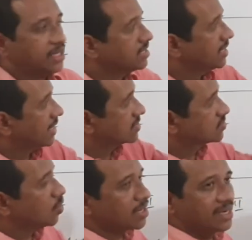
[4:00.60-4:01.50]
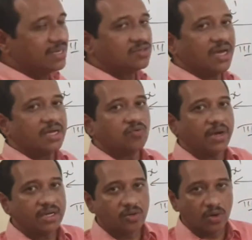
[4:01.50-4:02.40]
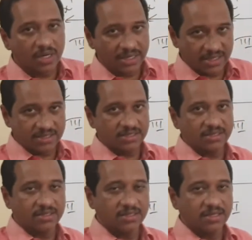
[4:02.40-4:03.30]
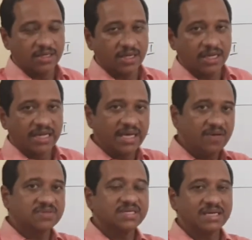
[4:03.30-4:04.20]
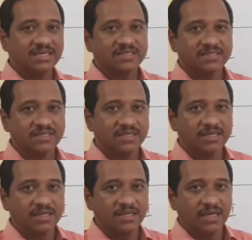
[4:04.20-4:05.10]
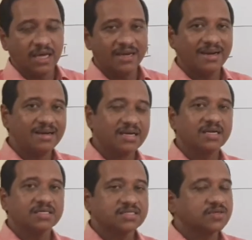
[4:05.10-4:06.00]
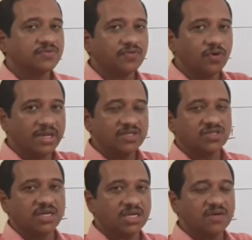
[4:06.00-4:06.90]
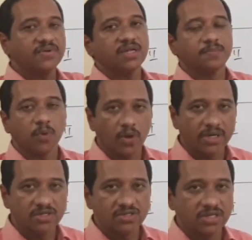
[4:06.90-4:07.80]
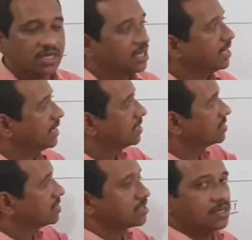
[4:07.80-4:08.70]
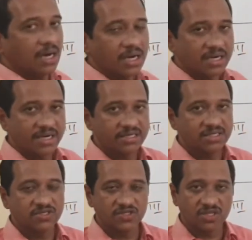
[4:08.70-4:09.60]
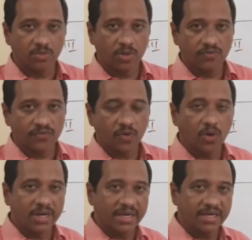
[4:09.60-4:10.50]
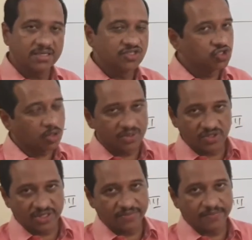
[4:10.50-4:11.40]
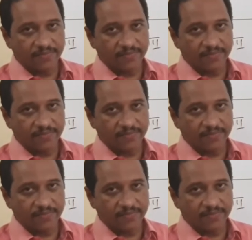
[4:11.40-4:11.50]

The x coordinate and y coordinate gives us an address for each and every point in the Cartesian system of coordinate geometry.